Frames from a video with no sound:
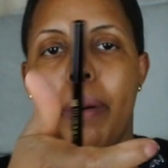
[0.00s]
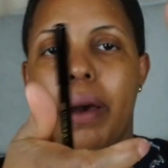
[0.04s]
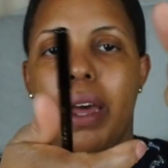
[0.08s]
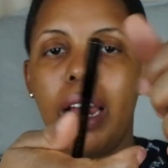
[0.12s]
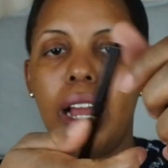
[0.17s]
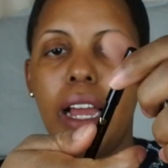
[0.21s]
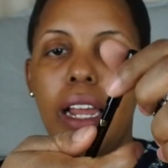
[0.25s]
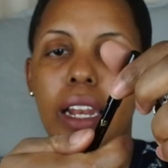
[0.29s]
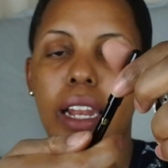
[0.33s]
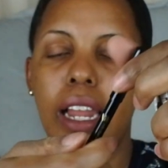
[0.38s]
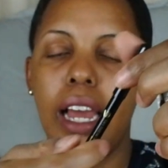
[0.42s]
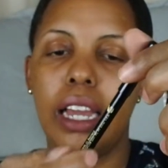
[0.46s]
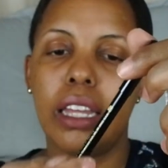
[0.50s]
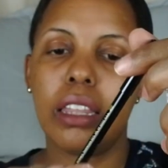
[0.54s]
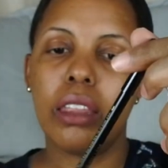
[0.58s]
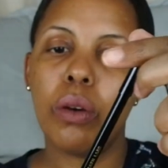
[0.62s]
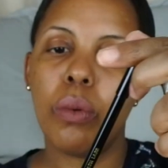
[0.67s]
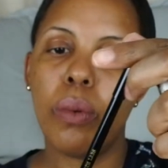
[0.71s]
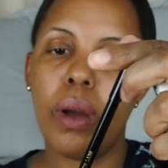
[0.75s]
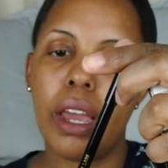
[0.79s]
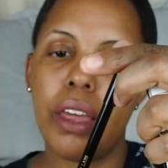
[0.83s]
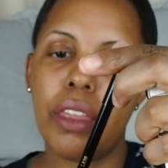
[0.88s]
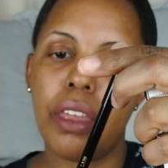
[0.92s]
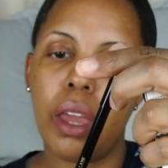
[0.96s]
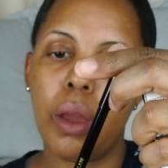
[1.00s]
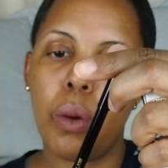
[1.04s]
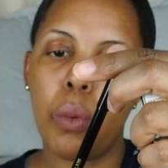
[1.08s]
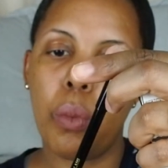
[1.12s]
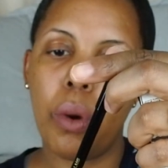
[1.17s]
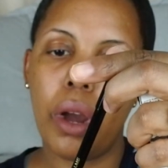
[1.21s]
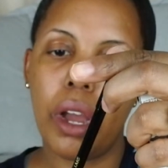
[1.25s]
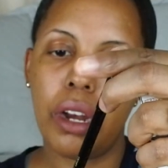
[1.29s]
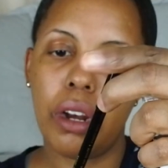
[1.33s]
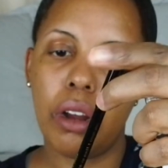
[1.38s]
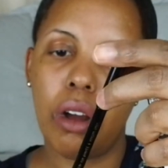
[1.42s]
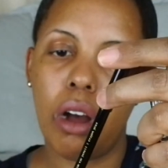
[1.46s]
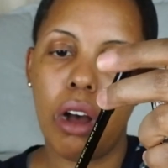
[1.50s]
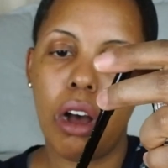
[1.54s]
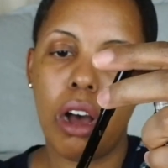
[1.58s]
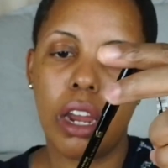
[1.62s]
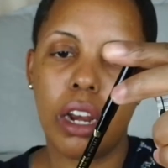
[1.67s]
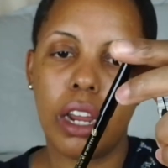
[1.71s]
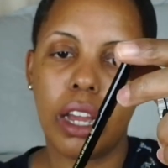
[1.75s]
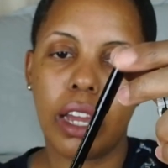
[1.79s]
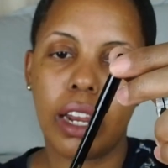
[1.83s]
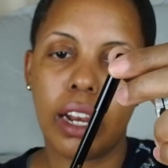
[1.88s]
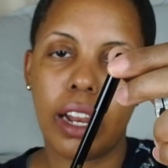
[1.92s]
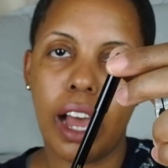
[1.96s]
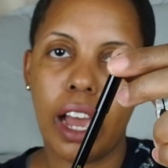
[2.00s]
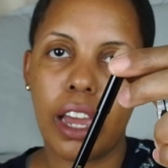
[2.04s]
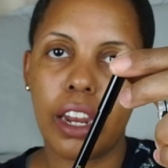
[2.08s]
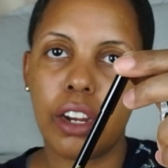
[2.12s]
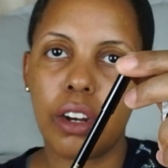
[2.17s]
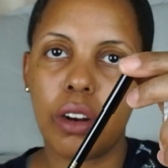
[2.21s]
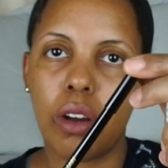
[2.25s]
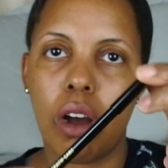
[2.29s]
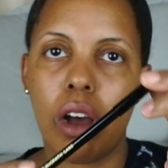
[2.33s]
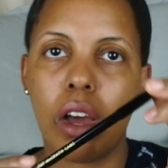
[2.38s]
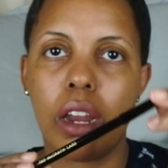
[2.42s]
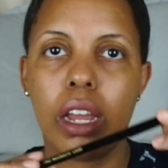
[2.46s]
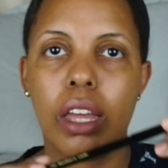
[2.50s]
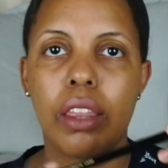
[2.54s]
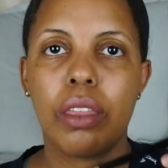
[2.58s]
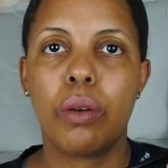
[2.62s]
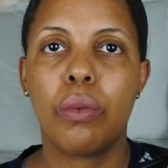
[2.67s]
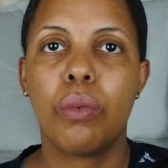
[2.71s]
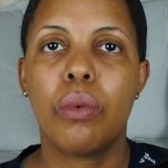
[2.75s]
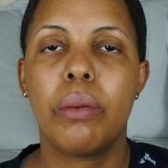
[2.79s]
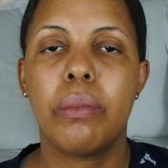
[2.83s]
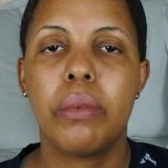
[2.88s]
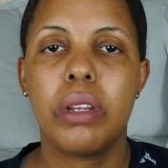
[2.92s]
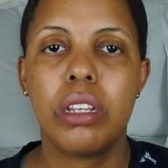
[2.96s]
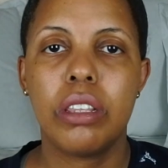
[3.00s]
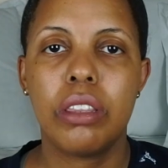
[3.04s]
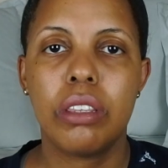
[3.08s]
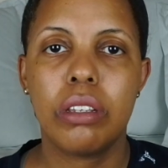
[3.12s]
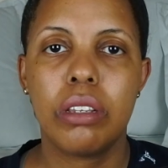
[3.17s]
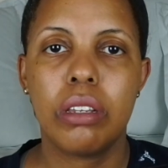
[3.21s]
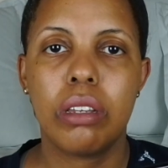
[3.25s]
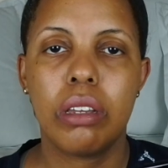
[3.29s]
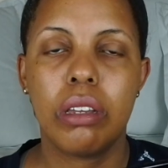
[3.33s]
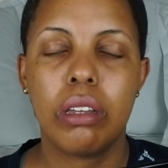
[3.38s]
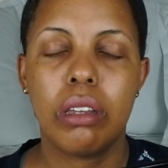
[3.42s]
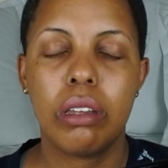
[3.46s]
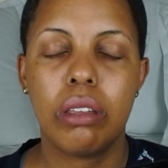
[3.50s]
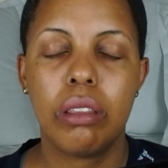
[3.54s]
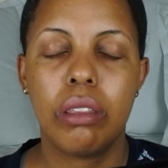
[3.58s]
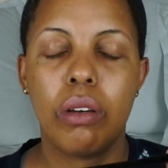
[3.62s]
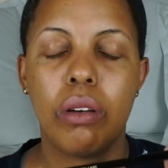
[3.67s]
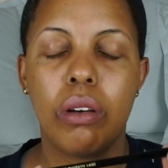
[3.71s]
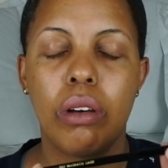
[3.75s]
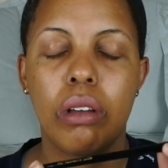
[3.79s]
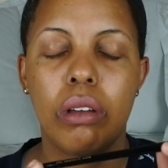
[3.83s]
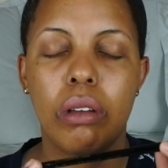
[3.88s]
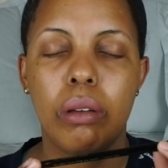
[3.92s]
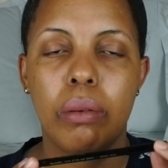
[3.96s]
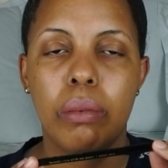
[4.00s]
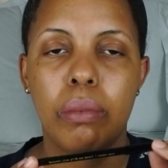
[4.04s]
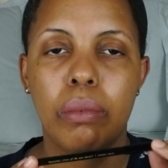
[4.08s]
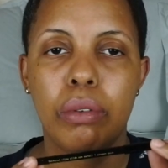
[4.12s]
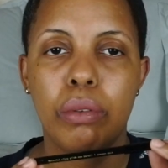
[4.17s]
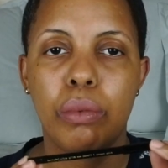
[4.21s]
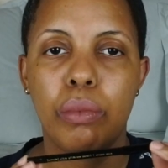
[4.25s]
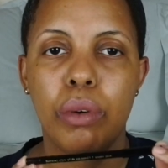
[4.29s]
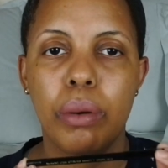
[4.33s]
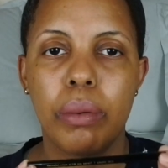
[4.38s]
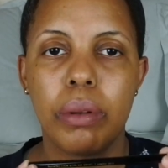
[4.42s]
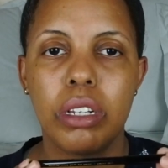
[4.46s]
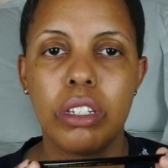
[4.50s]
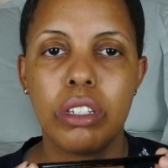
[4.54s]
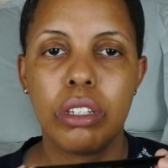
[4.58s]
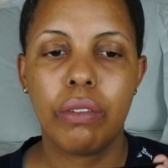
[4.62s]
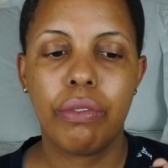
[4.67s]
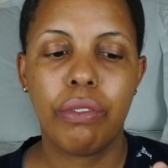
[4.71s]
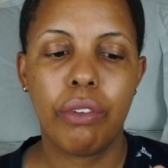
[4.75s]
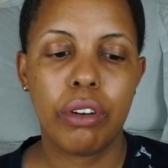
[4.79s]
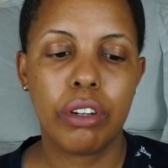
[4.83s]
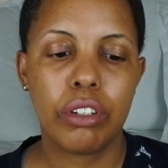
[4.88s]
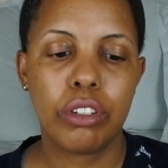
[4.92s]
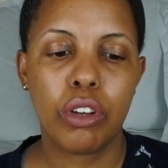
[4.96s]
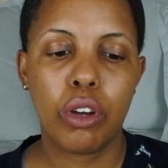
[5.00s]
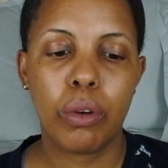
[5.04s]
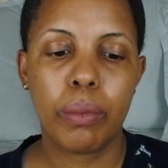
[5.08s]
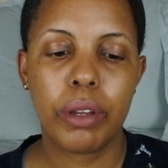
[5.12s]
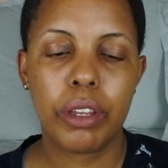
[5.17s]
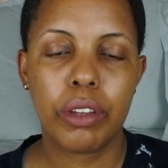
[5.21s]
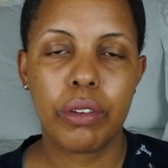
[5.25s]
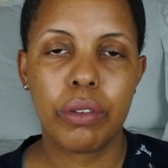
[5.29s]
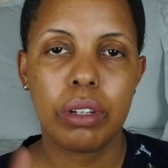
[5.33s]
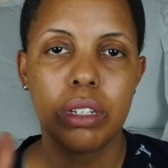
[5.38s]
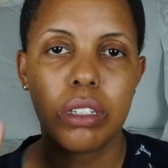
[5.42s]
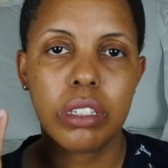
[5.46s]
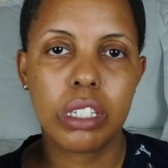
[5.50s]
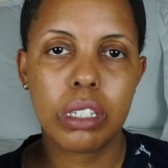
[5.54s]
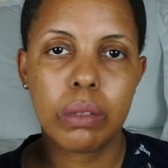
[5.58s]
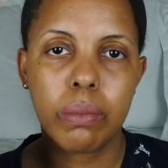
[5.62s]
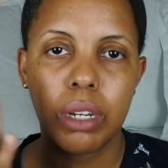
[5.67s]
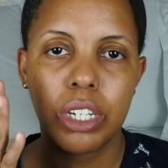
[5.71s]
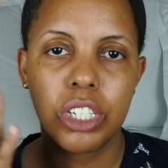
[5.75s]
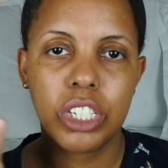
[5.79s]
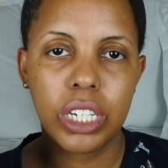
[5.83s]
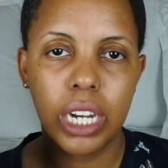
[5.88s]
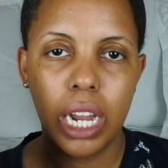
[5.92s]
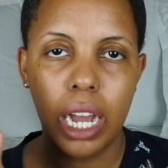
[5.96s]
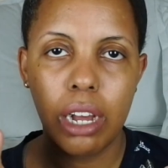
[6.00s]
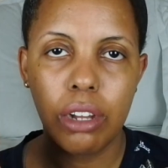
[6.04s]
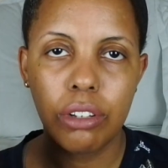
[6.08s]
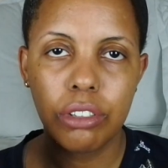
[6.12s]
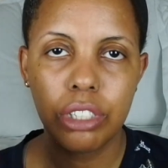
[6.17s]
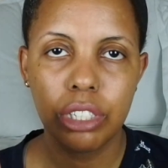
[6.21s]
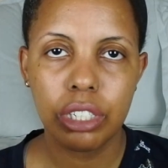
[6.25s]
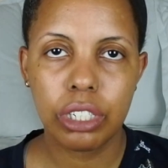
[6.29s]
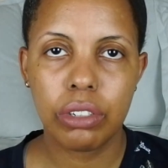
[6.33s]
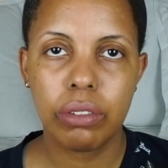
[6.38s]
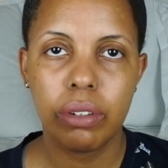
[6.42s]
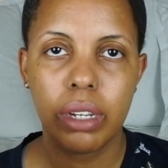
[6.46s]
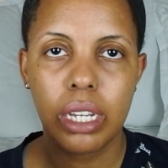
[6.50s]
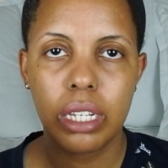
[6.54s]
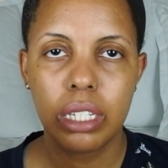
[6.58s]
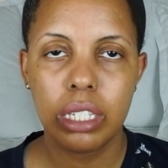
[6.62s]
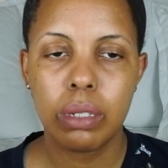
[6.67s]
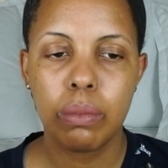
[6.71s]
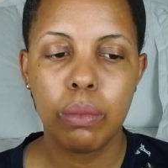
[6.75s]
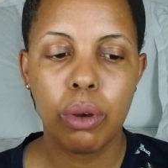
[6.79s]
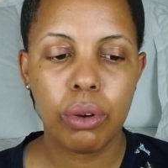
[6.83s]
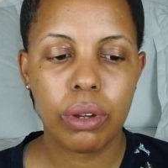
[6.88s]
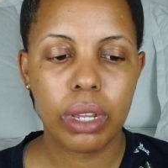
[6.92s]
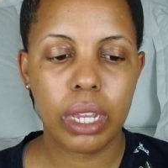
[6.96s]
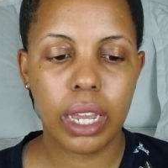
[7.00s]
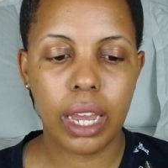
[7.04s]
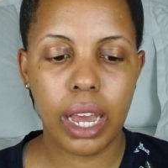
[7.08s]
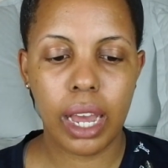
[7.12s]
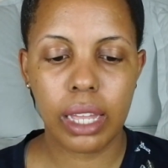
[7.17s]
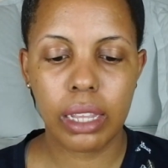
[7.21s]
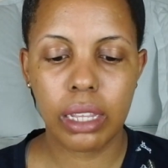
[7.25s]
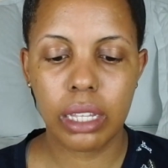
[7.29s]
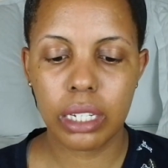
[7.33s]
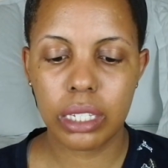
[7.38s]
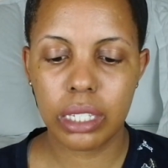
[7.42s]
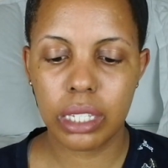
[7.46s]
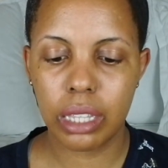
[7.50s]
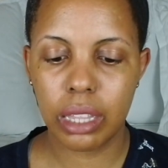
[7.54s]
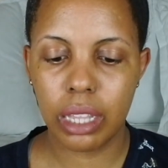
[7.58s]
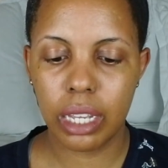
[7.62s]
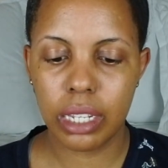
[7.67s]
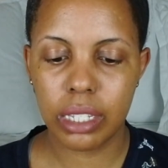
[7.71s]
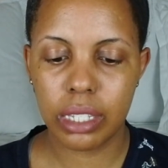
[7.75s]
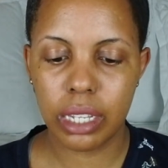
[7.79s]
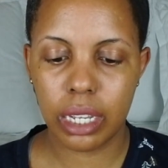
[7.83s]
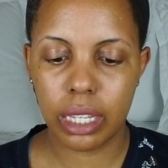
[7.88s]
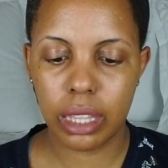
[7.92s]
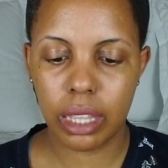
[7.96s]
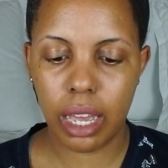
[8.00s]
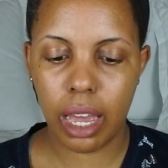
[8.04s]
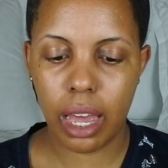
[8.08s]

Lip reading: But I like the way they went on and glided on, and the woman in woman in Sephora told me you can smudge it out to create smoky eye looks and things like